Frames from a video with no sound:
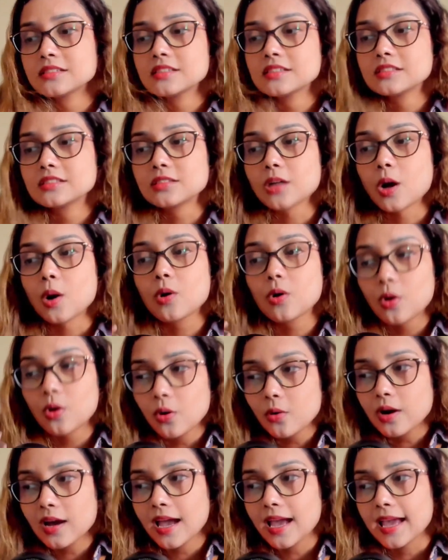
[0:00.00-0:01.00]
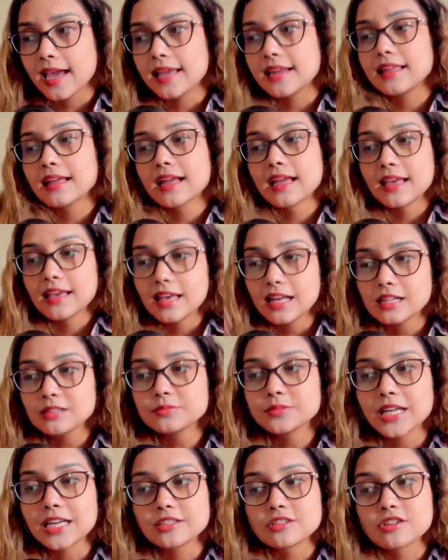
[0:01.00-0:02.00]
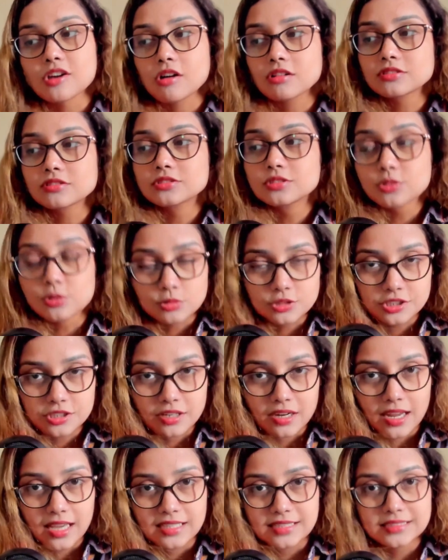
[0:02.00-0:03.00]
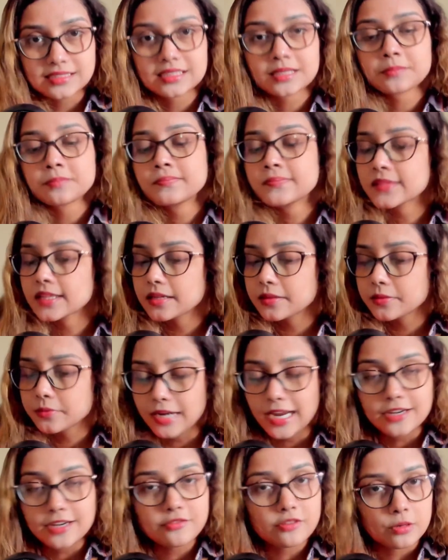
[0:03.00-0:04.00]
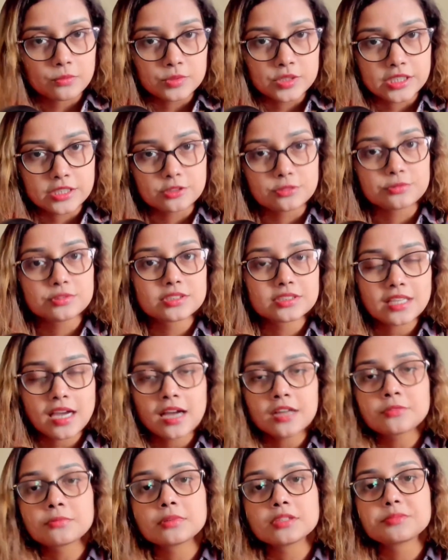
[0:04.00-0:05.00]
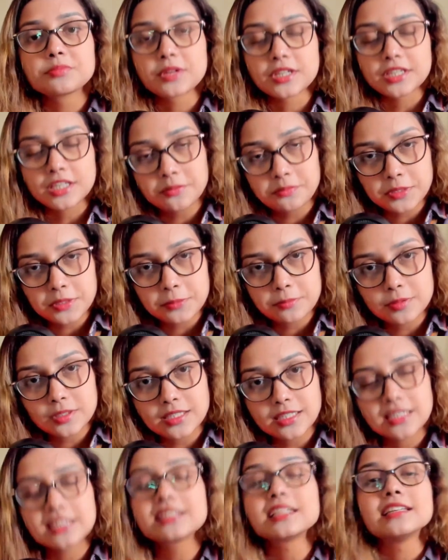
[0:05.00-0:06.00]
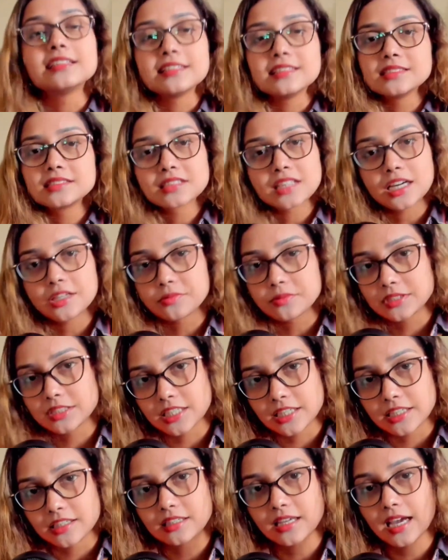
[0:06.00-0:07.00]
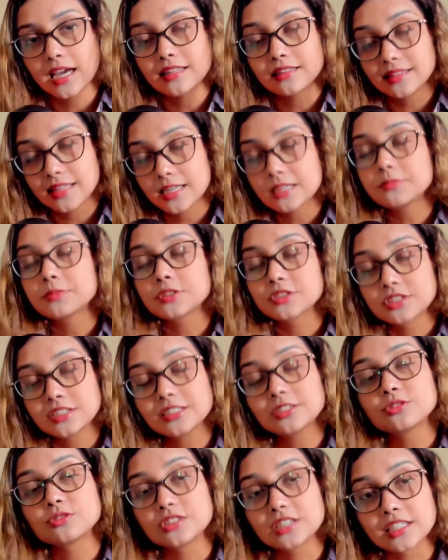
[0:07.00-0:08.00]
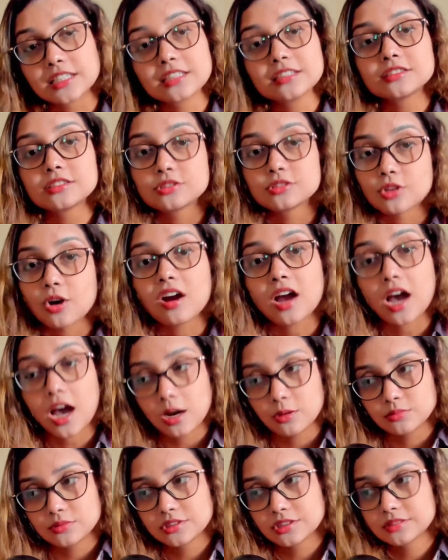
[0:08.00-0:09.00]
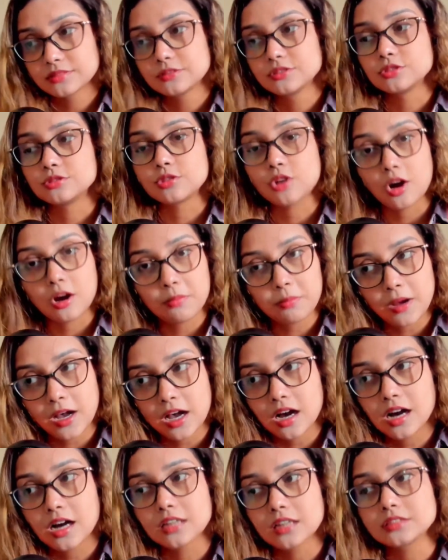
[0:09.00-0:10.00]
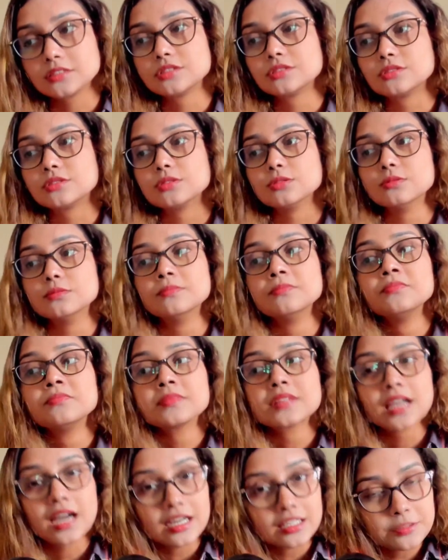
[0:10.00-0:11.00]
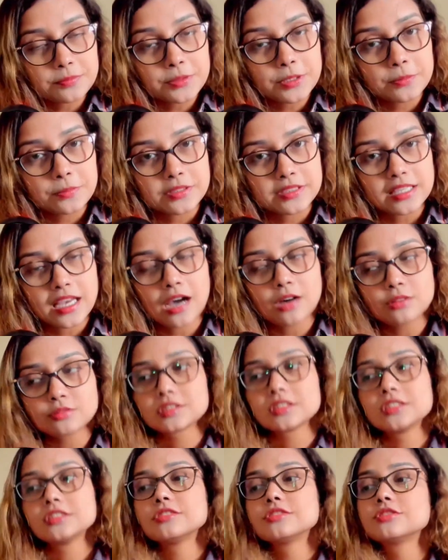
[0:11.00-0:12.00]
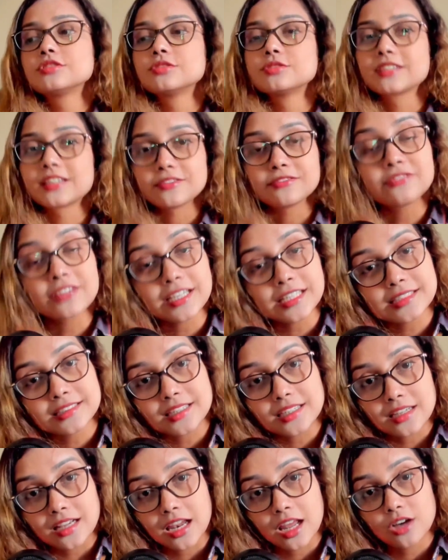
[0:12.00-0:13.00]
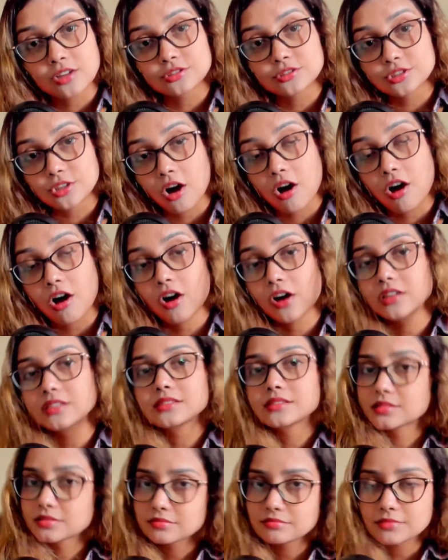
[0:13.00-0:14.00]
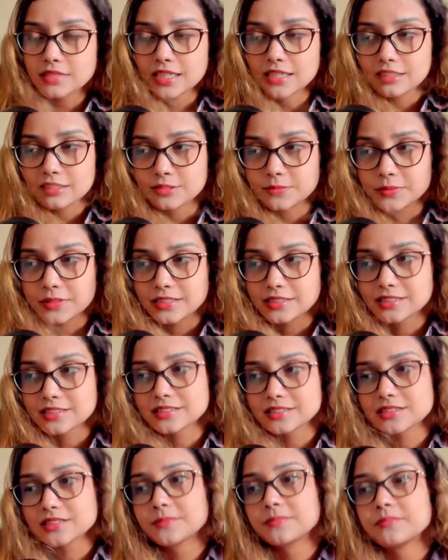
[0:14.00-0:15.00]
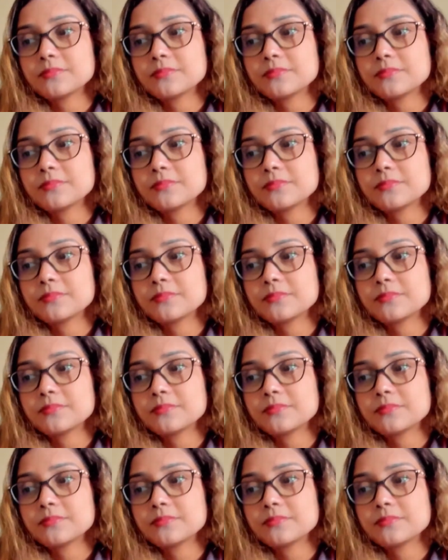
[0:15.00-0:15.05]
So go ahead, help that dog socialize right from day 2. Start with bringing people in, and then proceed to taking the dog out to dog parks, to other people's houses, to cafes that allow dogs, and other places.